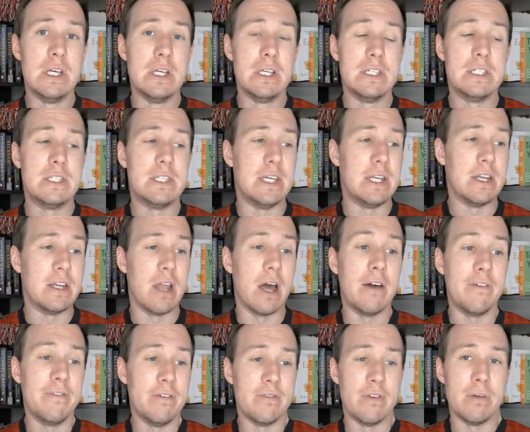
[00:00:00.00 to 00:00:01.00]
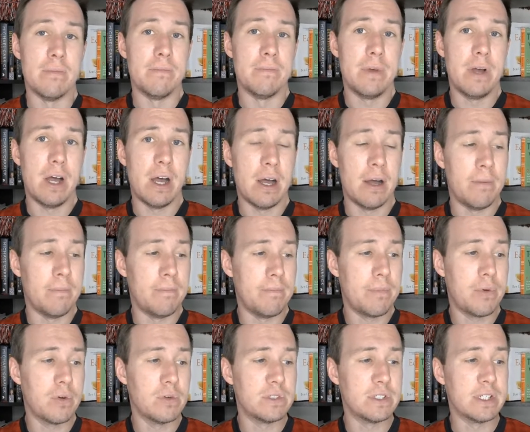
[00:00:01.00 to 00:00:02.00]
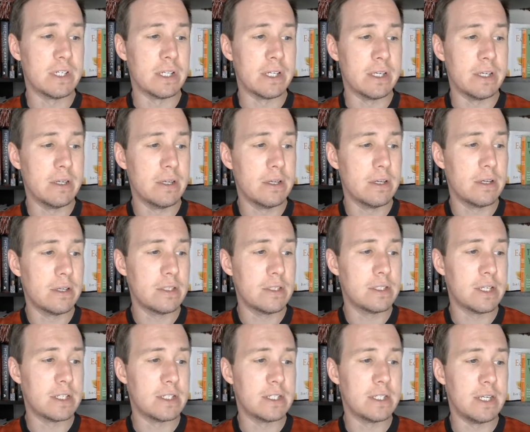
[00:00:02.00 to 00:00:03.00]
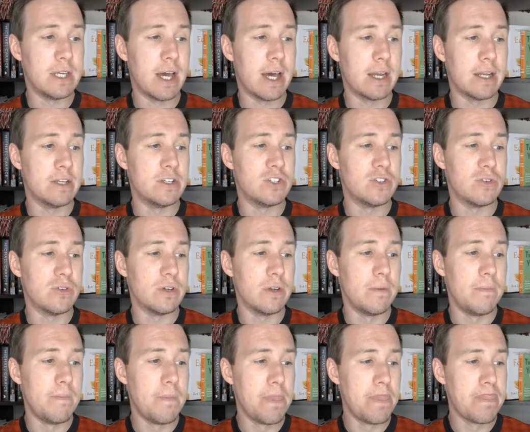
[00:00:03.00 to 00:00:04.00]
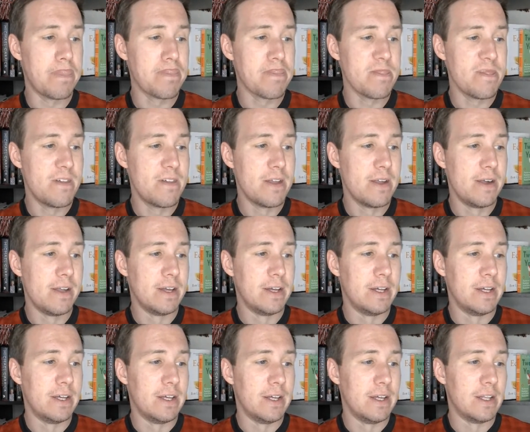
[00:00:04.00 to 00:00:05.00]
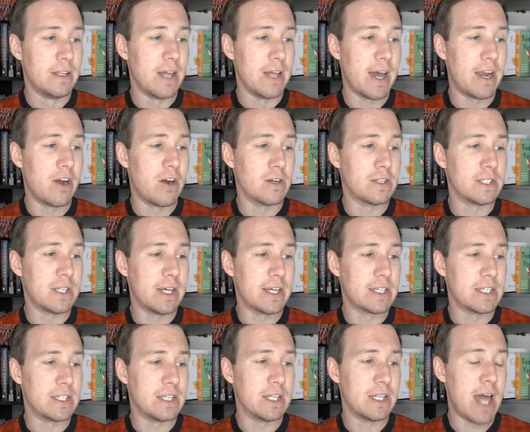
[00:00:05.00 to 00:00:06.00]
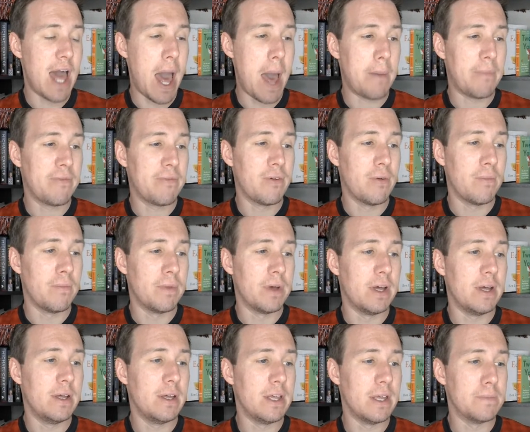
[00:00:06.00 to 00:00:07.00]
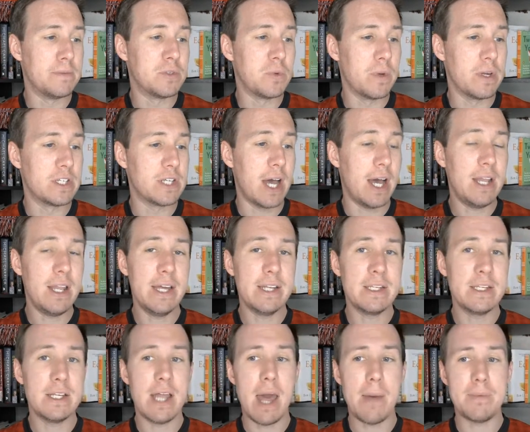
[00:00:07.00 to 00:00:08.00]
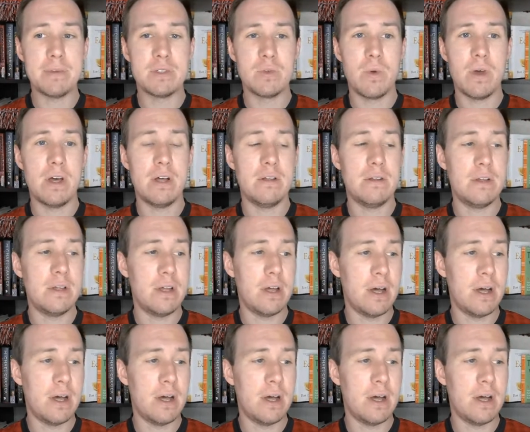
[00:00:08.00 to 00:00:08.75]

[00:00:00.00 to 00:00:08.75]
seen enough of him personally since he got injured. Lionhearts likes Delap from Ipswich. I like Delap as well.